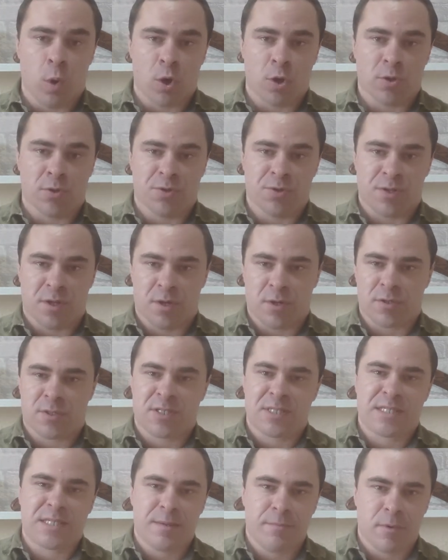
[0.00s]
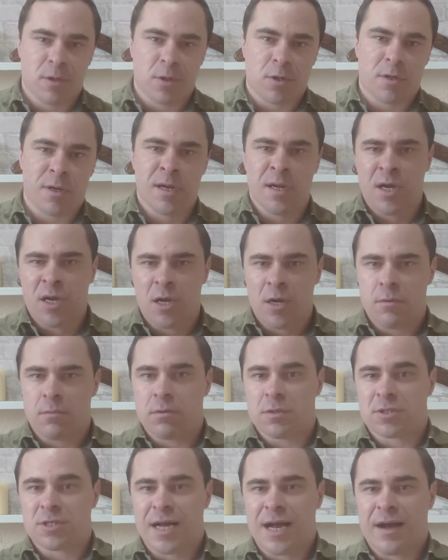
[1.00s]
words that are similar,
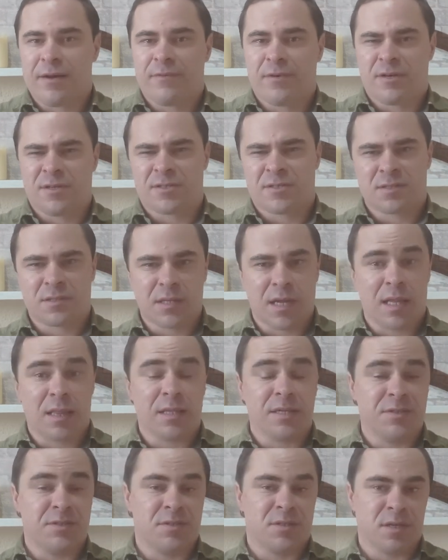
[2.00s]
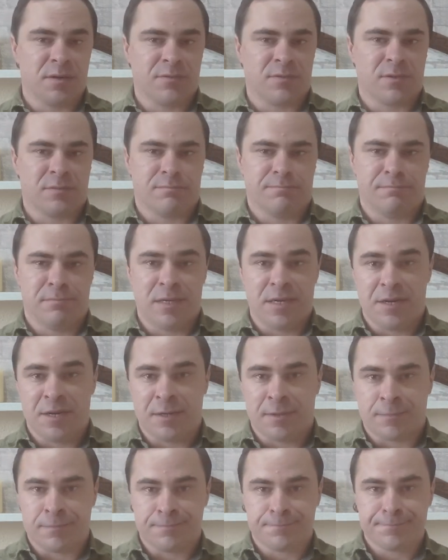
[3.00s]
which have a slightly different
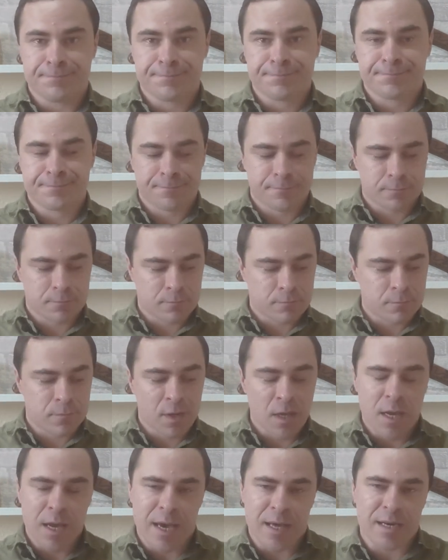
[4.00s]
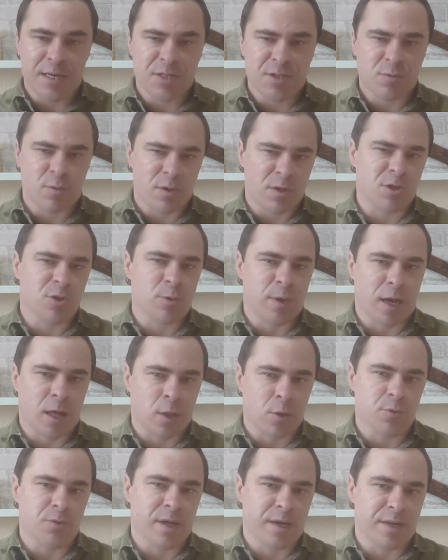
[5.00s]
meaning. And I just wanted to
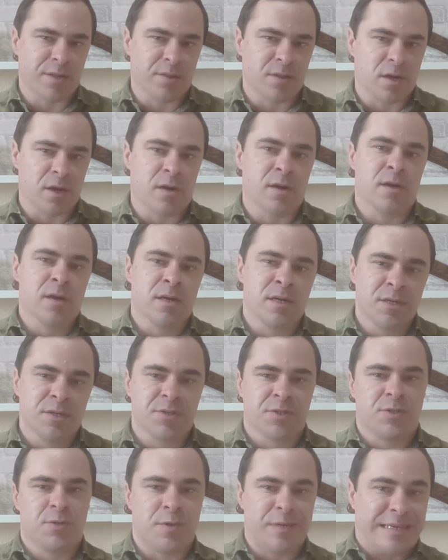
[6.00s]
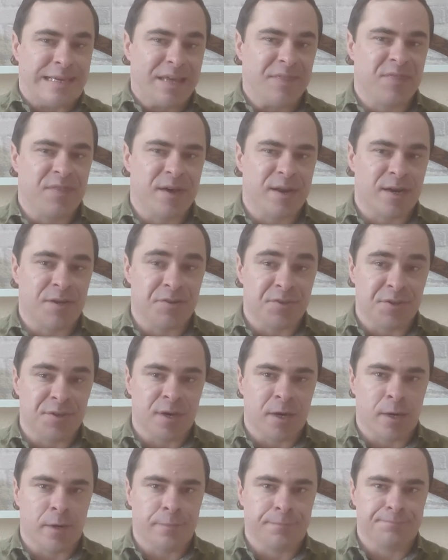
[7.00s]
include that in there so you get that
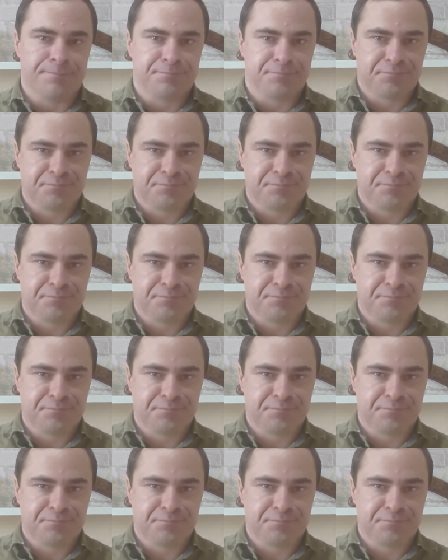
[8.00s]
idea.